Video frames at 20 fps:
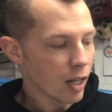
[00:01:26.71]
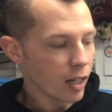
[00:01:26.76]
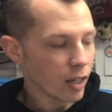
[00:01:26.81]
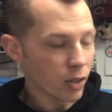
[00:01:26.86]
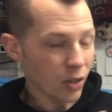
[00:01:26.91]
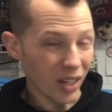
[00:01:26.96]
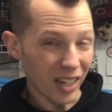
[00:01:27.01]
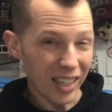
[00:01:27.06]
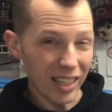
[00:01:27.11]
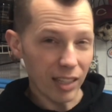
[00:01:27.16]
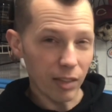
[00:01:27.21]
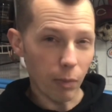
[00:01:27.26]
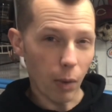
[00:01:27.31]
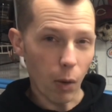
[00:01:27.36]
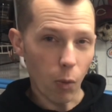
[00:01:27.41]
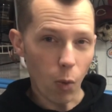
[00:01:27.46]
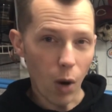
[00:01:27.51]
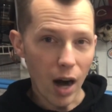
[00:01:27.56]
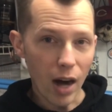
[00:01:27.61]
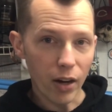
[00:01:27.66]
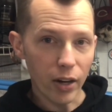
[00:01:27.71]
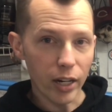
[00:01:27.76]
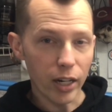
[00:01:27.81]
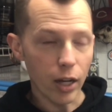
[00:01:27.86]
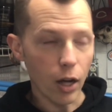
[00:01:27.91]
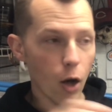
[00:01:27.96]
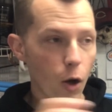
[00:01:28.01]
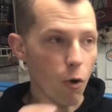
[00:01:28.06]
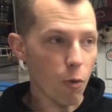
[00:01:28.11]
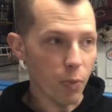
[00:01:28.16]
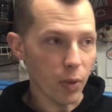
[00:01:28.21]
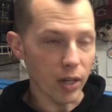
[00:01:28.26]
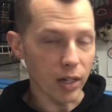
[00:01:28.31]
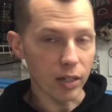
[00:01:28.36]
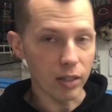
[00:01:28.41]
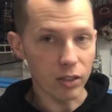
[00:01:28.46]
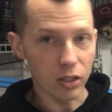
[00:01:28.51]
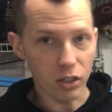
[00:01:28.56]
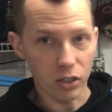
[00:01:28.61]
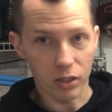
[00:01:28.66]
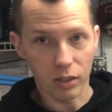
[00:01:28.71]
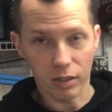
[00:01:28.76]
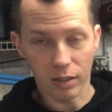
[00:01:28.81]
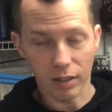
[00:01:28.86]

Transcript: Do I need to leave my wiring open, just